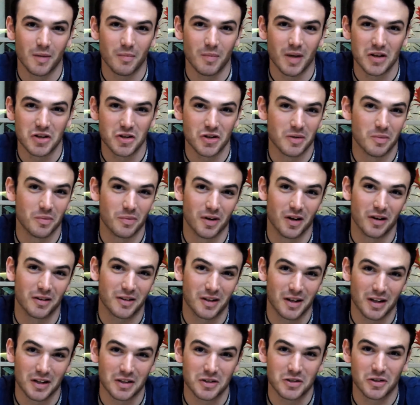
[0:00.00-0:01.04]
I majored in
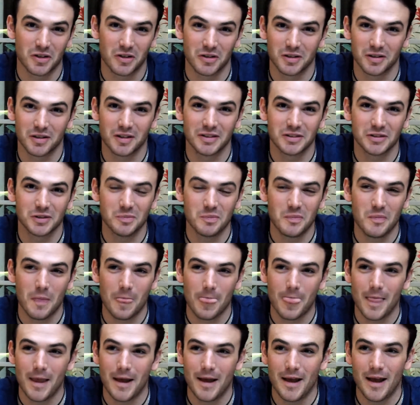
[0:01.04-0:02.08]
broadcast journalism.
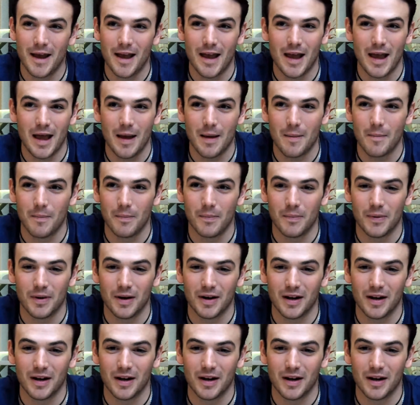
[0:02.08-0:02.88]
Mm-hmm.